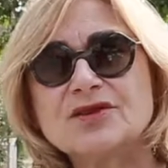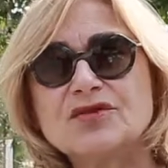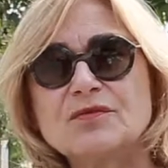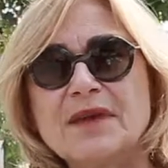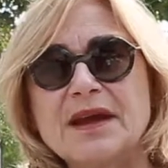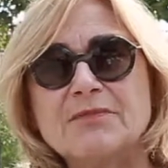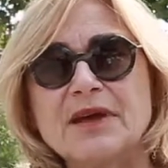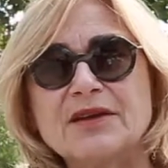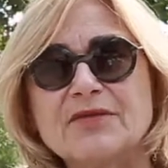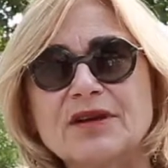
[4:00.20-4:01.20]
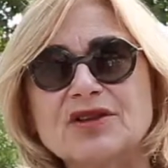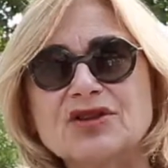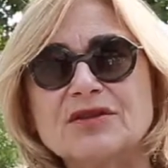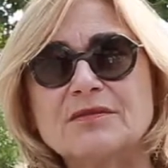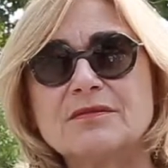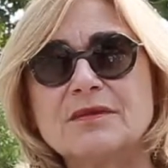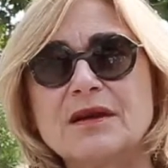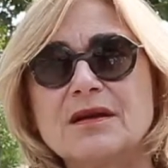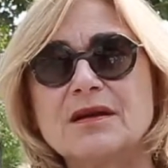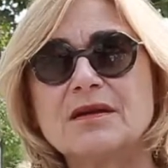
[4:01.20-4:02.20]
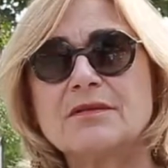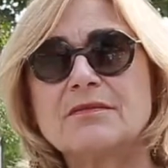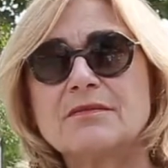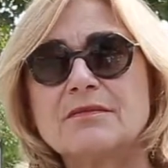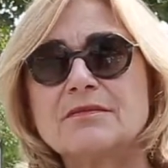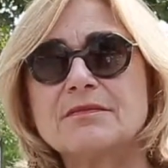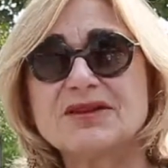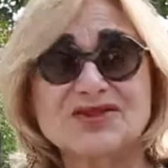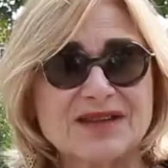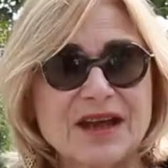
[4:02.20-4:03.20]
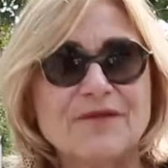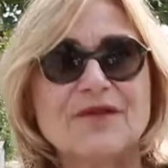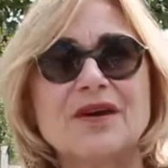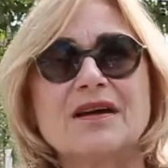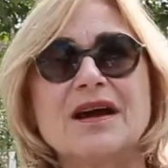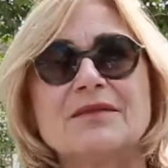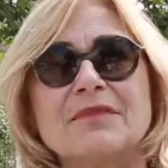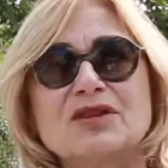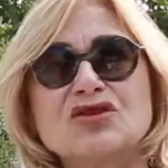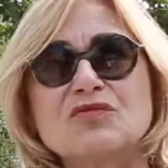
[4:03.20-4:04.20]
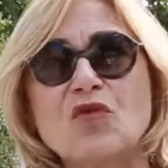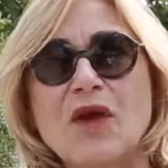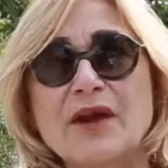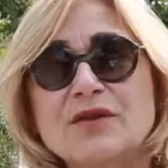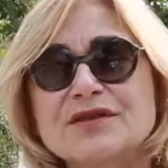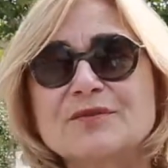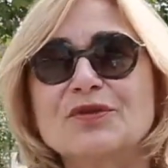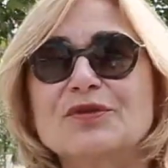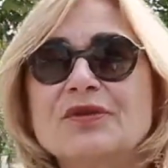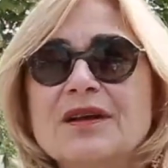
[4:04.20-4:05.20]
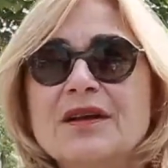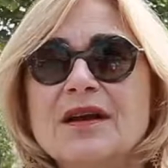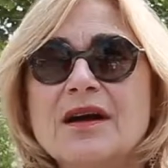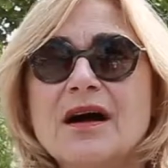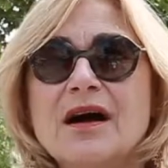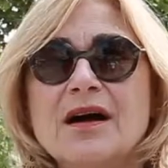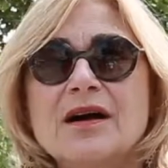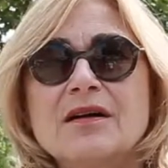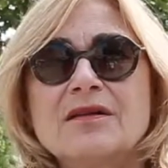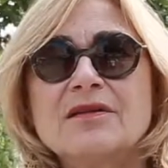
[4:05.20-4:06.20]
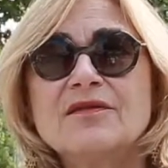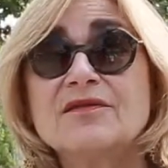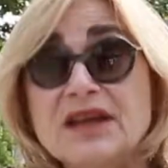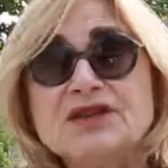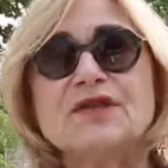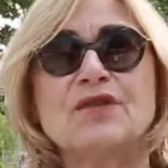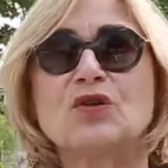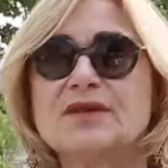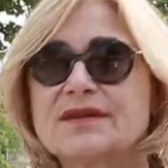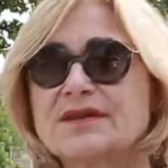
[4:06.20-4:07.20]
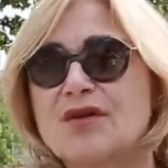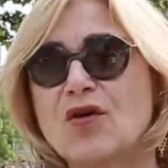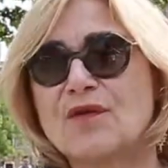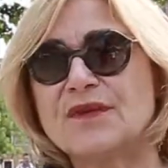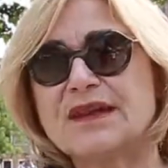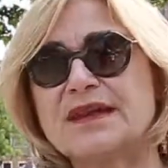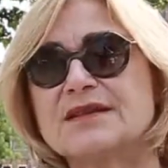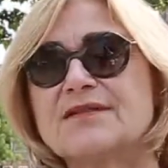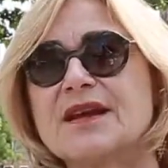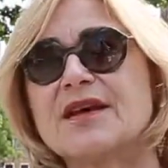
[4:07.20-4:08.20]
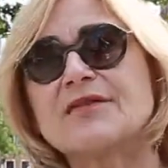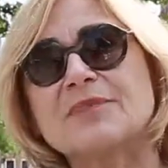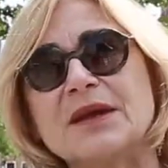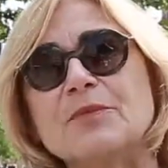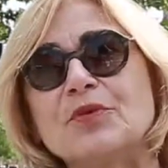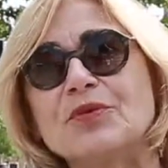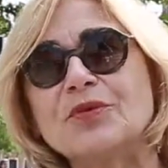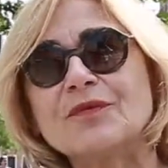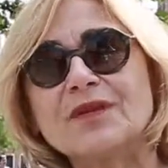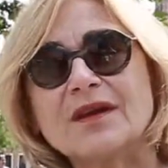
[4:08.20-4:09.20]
to make migration much safer and much more equitable need to focus on the needs of the young people.